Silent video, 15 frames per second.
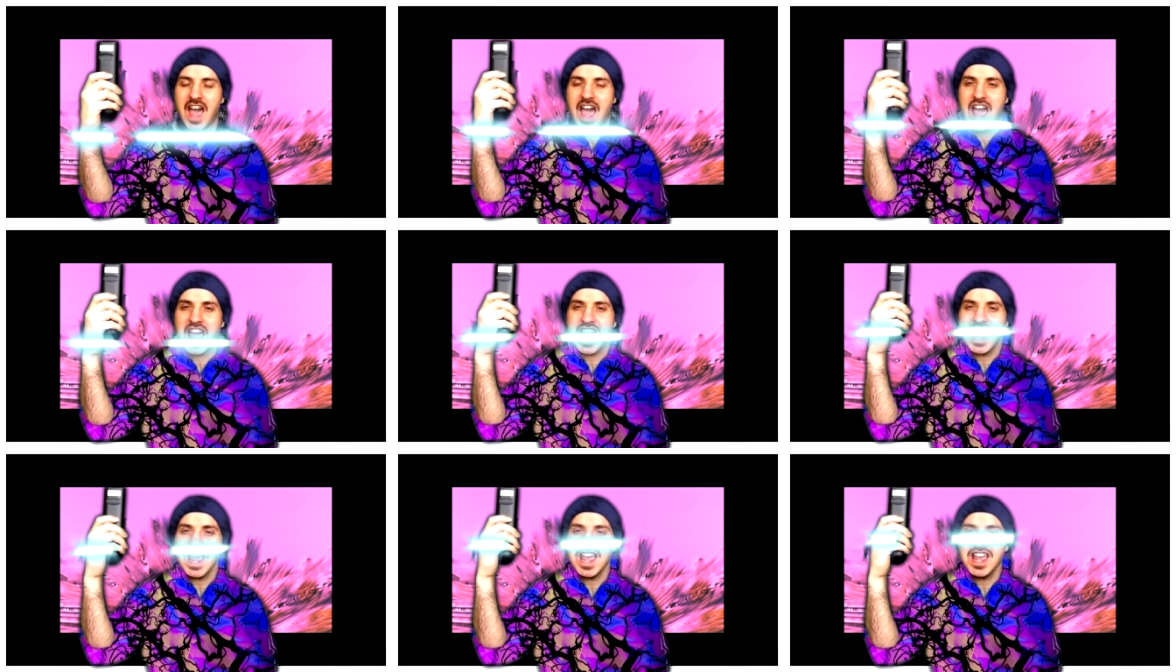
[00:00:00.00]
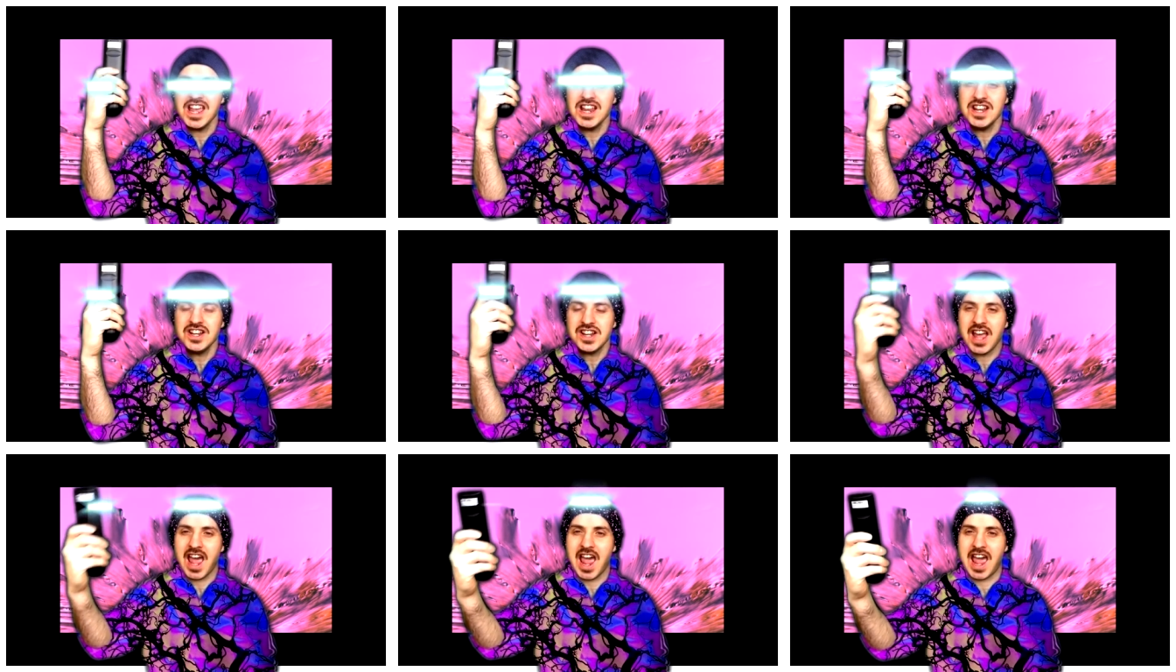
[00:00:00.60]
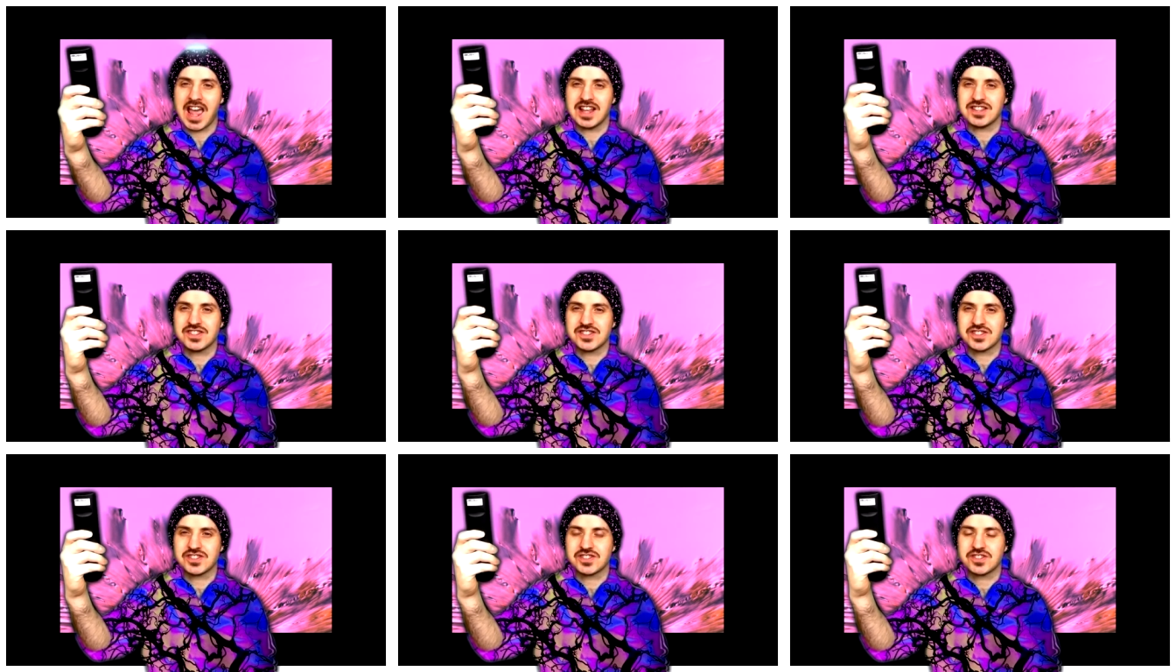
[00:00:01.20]
and
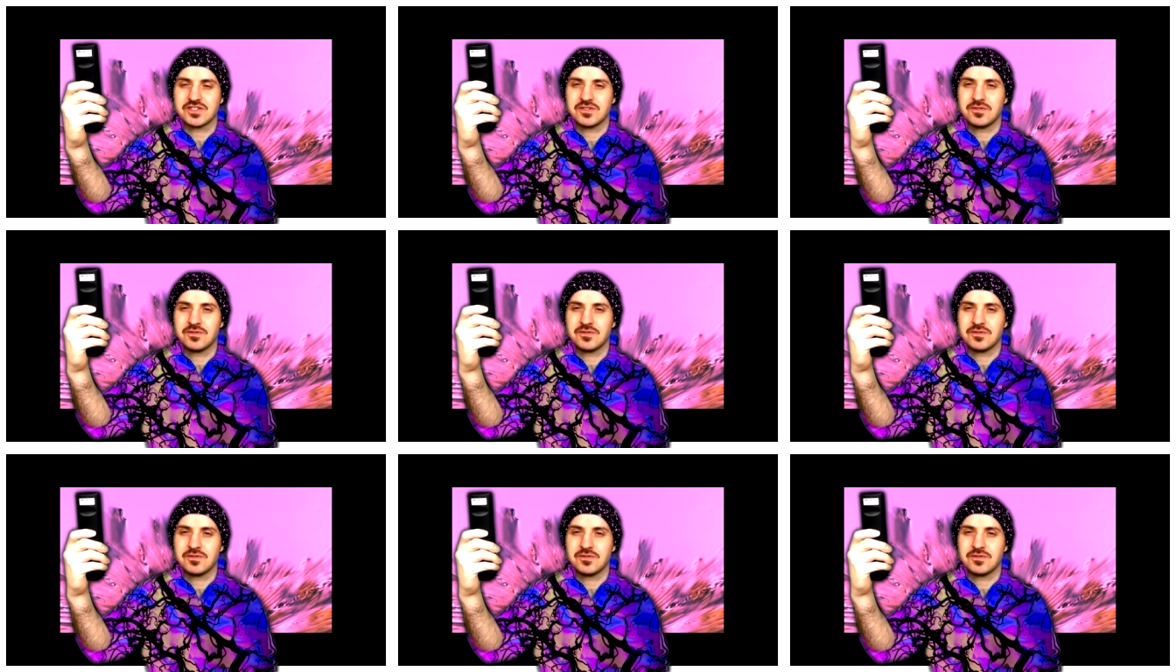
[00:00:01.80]
hats.